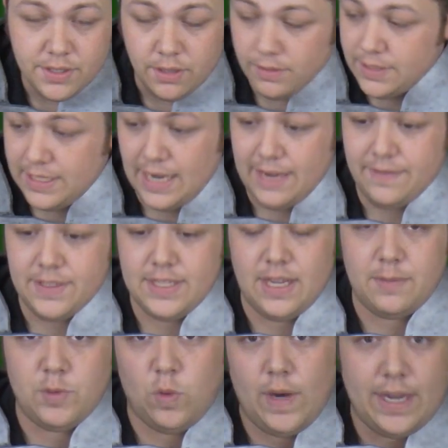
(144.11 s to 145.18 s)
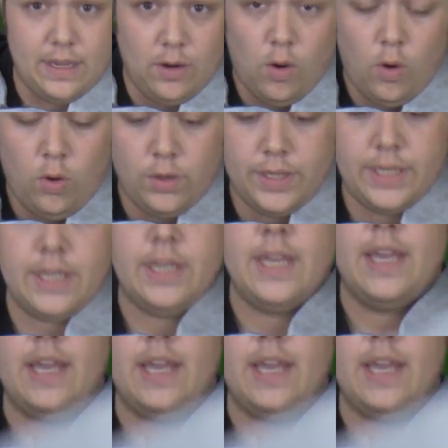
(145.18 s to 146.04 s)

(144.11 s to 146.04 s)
so it's not even set up to where I can hold it.